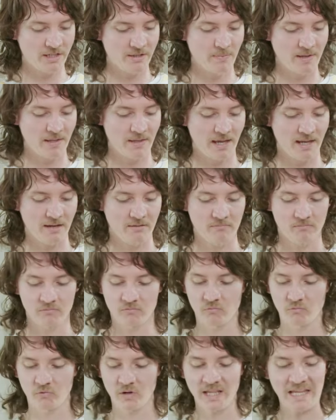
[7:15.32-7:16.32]
to be then
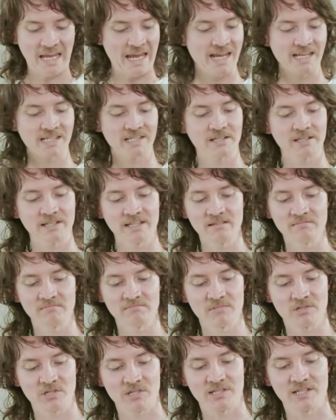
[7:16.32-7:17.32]
really easily
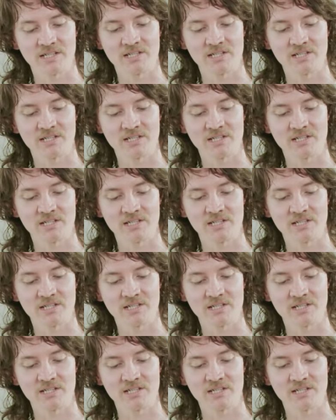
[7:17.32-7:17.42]
just